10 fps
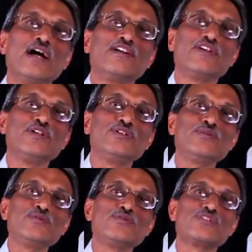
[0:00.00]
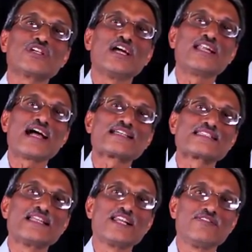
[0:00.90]
And when you use an
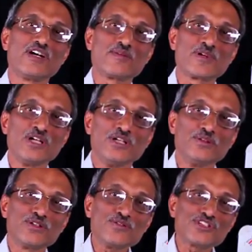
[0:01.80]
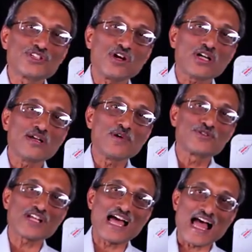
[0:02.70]
auxiliary verb, you don't talk
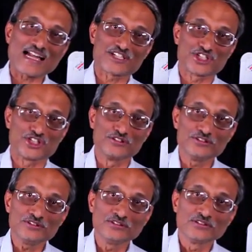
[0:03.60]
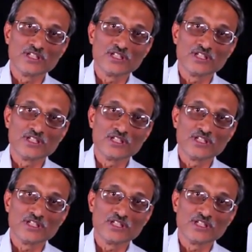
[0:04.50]
about action,